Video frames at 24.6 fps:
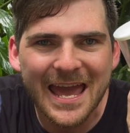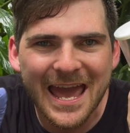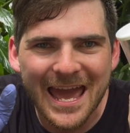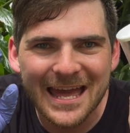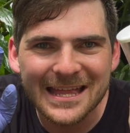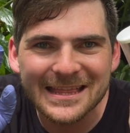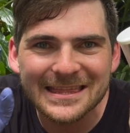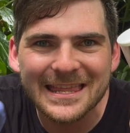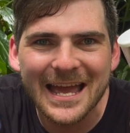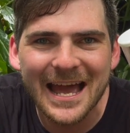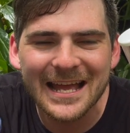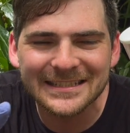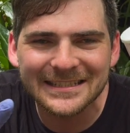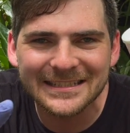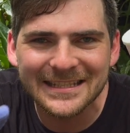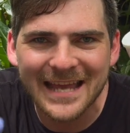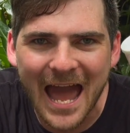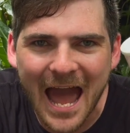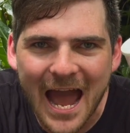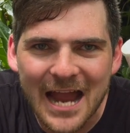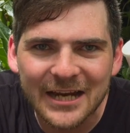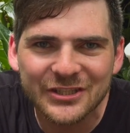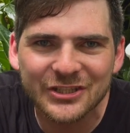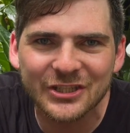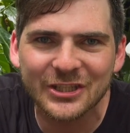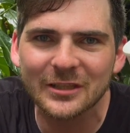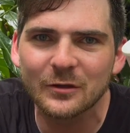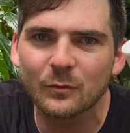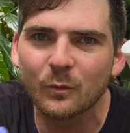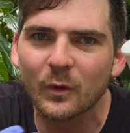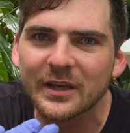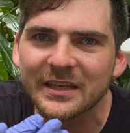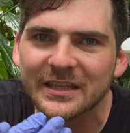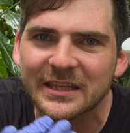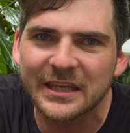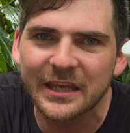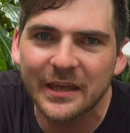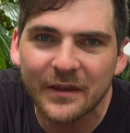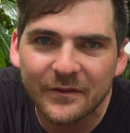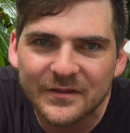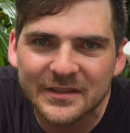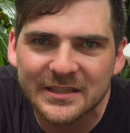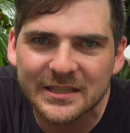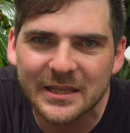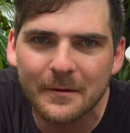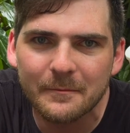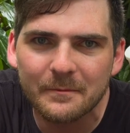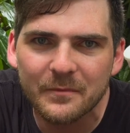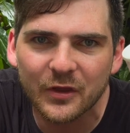and that's actually what
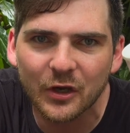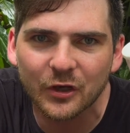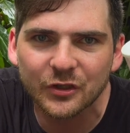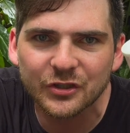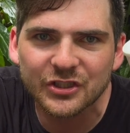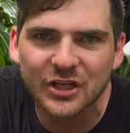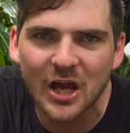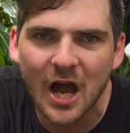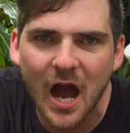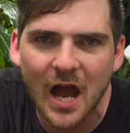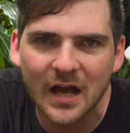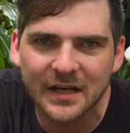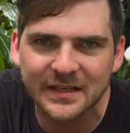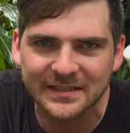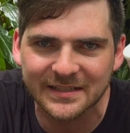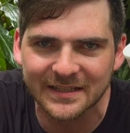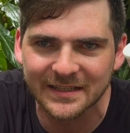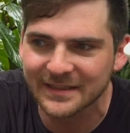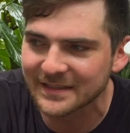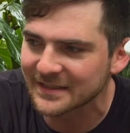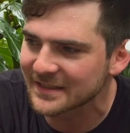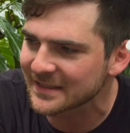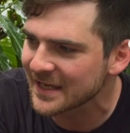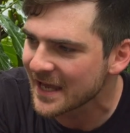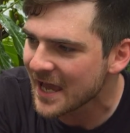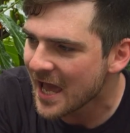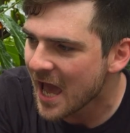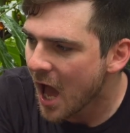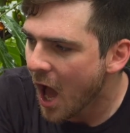gives them their toxins